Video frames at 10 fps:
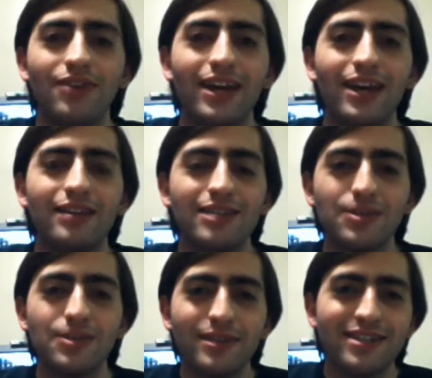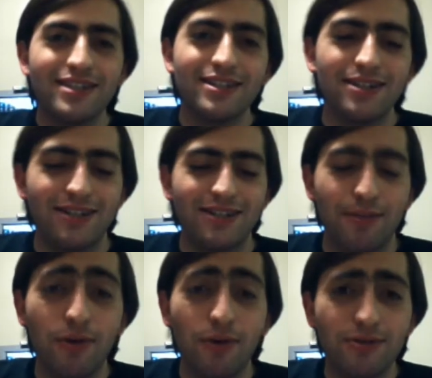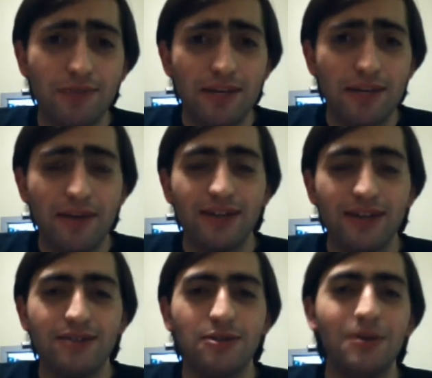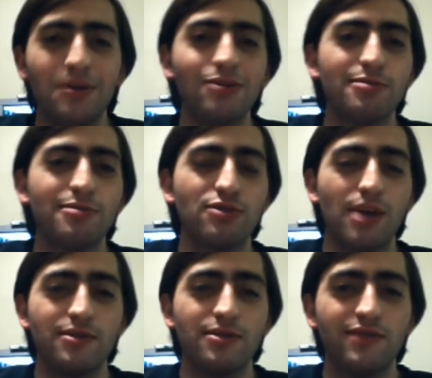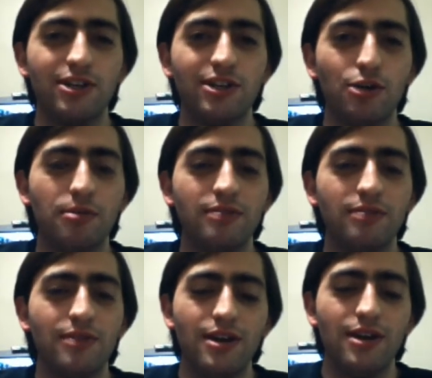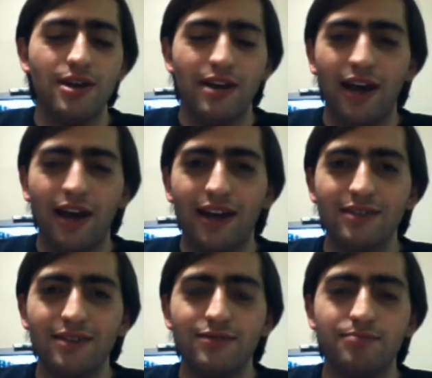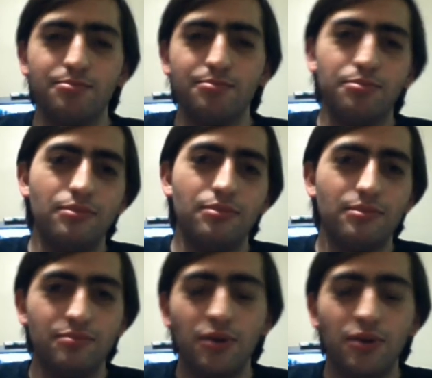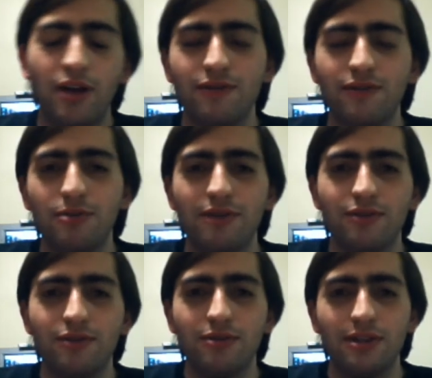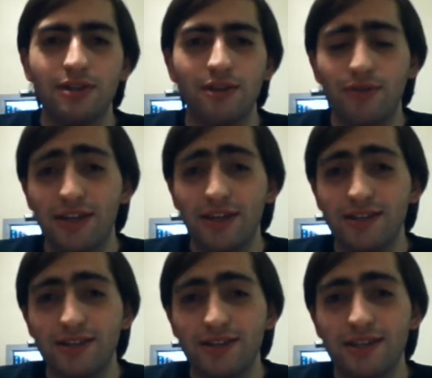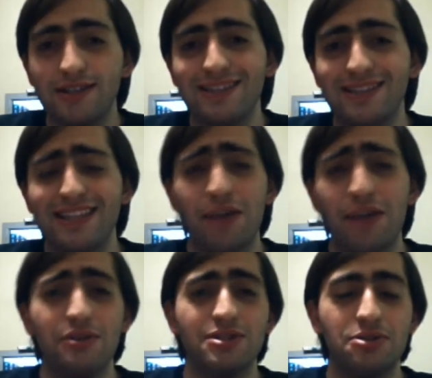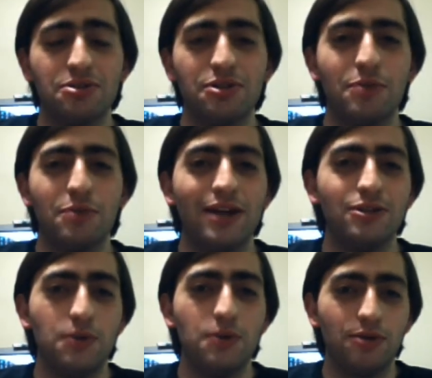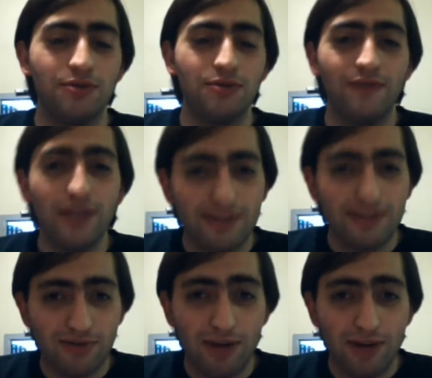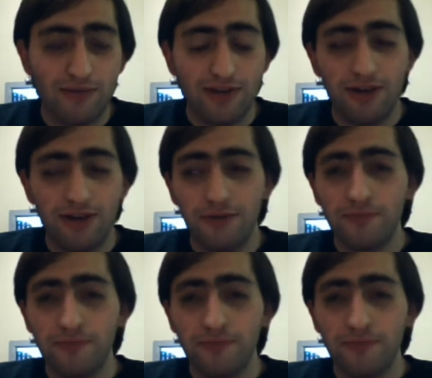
Alright, this was supposed to be my 200 subscribers video, but I kind of put off a little bit for doing other things, and now it's turned into my 250 subscriber video.